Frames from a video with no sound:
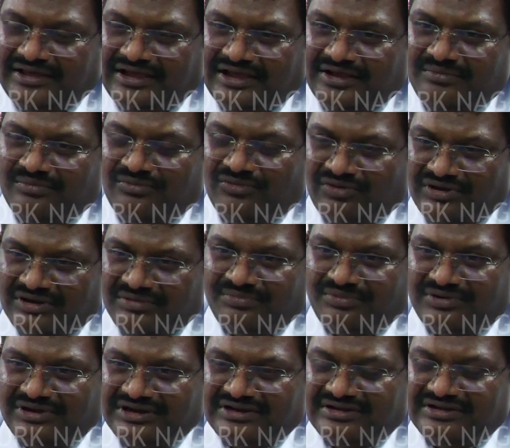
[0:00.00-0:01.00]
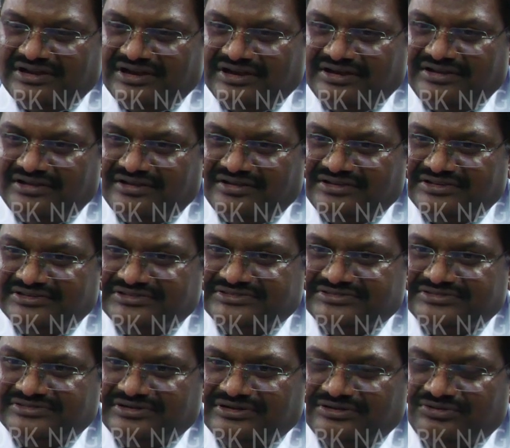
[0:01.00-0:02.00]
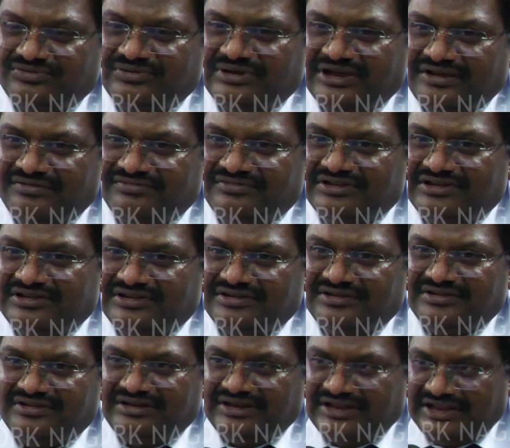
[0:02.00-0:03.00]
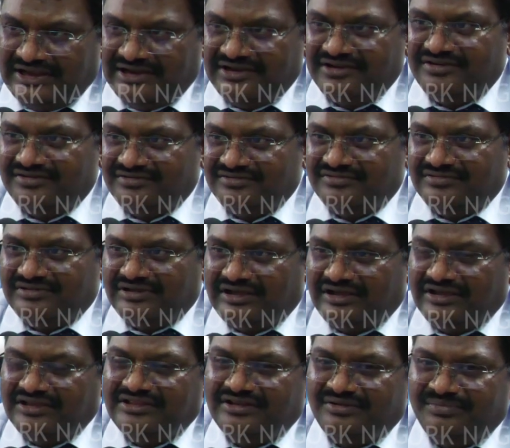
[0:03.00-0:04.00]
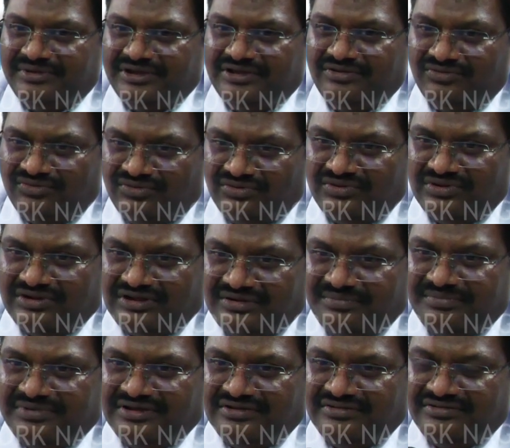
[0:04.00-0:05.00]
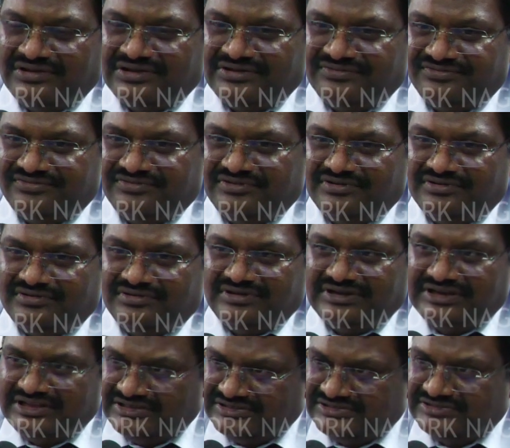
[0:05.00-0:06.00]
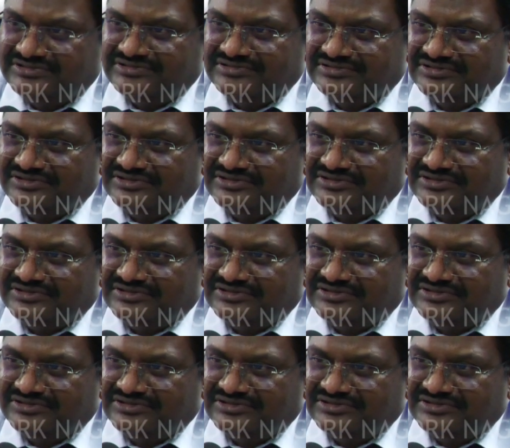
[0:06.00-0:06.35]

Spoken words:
And more important criteria is to have the land either by own or by way of lease